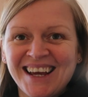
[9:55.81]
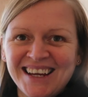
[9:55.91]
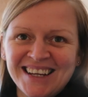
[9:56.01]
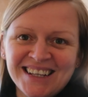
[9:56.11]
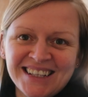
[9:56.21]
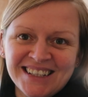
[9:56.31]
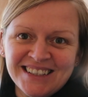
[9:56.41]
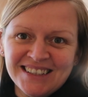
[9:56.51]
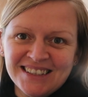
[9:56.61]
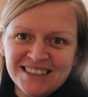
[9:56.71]

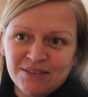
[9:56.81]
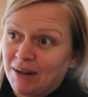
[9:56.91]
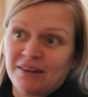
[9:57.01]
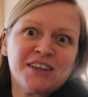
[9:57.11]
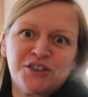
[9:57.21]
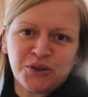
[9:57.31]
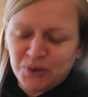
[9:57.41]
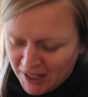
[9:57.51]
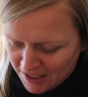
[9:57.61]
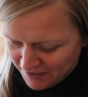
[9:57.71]
his, well, his
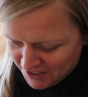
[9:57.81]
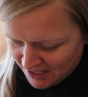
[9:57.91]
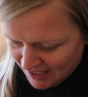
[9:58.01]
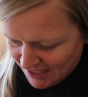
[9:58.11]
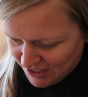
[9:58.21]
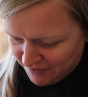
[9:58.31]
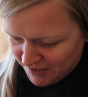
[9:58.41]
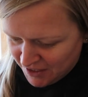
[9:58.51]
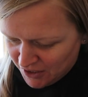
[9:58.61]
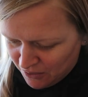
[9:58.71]
school day, he's finished his English, he's
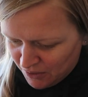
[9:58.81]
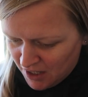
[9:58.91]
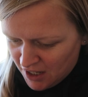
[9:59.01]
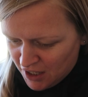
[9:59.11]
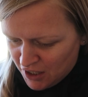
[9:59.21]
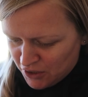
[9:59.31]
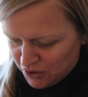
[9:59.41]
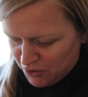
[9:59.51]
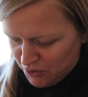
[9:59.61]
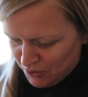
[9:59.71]
finished his whole
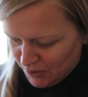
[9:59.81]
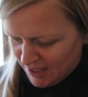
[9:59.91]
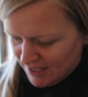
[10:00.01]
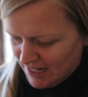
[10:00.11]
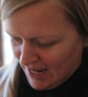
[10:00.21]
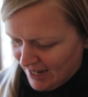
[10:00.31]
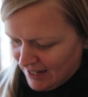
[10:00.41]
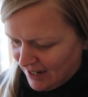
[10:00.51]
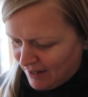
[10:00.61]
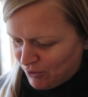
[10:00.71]
school
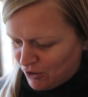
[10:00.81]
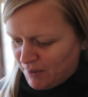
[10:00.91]
day. I'm just